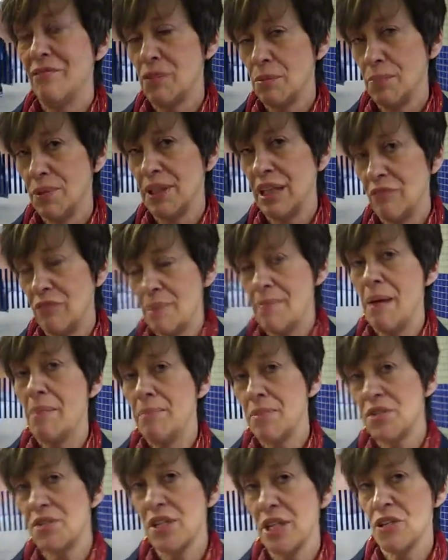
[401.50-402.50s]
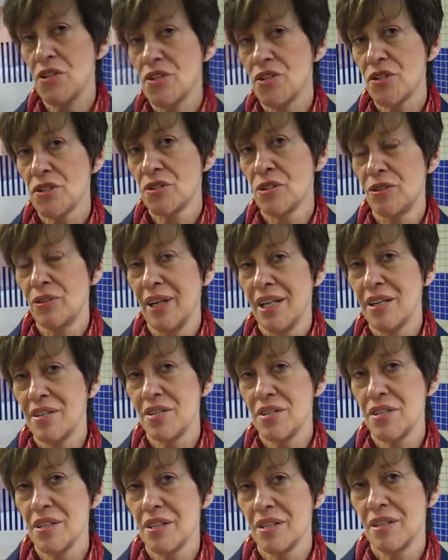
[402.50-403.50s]
Everybody remembers these
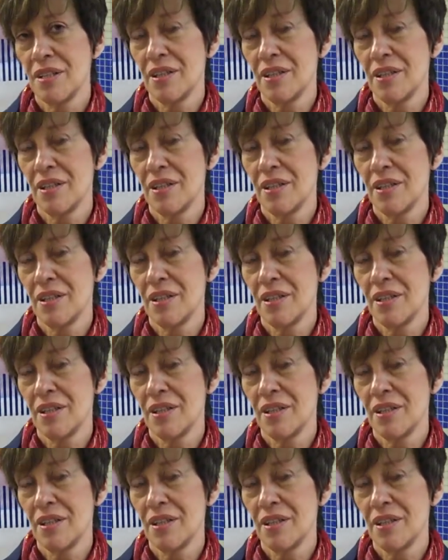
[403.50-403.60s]
stories.